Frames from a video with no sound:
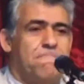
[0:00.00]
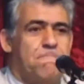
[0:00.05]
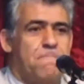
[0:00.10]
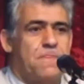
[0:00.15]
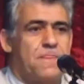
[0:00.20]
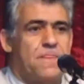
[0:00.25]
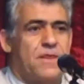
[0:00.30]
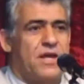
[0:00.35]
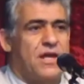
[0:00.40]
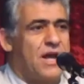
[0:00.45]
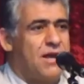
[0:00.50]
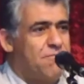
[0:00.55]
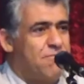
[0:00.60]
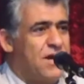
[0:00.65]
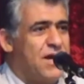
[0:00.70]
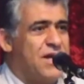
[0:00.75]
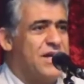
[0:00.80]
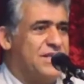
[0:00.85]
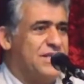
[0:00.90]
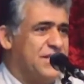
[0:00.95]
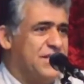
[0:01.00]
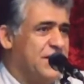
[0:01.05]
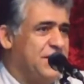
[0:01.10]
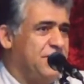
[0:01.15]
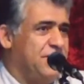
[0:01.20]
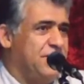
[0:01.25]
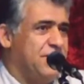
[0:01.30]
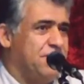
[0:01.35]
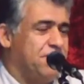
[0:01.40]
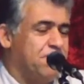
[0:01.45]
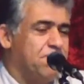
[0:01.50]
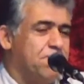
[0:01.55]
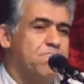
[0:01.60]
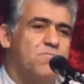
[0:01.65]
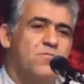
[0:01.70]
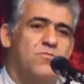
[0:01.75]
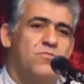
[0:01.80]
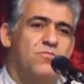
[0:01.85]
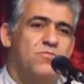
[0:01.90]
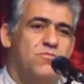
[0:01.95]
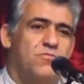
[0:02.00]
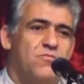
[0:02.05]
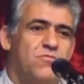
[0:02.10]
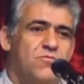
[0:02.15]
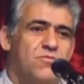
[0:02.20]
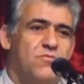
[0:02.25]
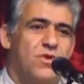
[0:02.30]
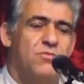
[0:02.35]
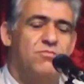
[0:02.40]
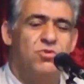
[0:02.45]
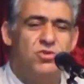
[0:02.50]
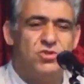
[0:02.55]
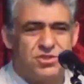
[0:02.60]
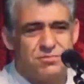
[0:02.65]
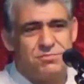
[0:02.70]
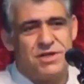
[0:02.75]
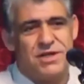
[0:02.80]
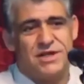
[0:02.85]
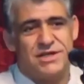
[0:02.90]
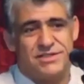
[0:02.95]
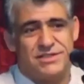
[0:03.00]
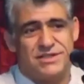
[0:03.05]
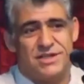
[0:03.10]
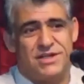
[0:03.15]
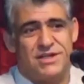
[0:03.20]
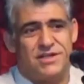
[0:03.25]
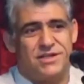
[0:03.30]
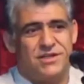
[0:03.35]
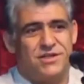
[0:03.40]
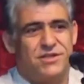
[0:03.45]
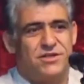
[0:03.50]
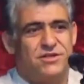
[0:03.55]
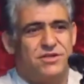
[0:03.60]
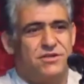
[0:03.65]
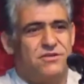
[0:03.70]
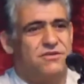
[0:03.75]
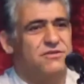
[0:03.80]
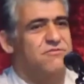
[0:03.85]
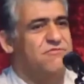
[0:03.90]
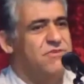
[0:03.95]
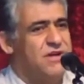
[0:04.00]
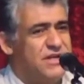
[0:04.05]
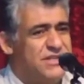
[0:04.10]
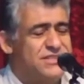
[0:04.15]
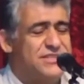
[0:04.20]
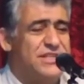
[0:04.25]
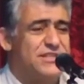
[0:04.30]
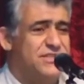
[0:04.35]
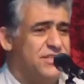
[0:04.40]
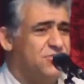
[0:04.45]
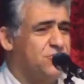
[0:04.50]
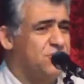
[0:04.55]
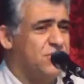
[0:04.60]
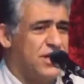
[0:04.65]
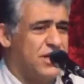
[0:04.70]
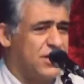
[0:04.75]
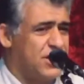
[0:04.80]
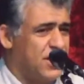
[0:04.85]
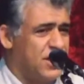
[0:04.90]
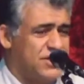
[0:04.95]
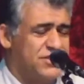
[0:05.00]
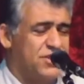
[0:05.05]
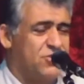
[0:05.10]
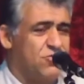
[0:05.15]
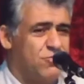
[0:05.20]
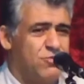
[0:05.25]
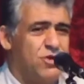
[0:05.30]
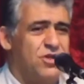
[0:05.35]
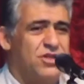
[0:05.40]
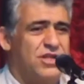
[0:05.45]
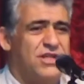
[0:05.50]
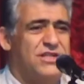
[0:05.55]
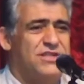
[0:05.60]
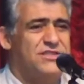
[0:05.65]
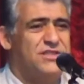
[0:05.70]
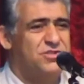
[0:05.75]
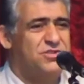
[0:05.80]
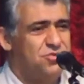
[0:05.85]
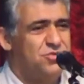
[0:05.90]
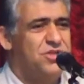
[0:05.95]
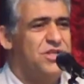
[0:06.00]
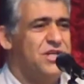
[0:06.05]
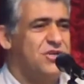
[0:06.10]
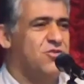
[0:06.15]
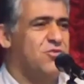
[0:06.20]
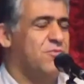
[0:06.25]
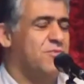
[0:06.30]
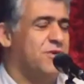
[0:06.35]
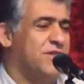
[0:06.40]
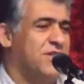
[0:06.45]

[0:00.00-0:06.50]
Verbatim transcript: Come back and they post me as a first as a, as a commander, as a junior commander.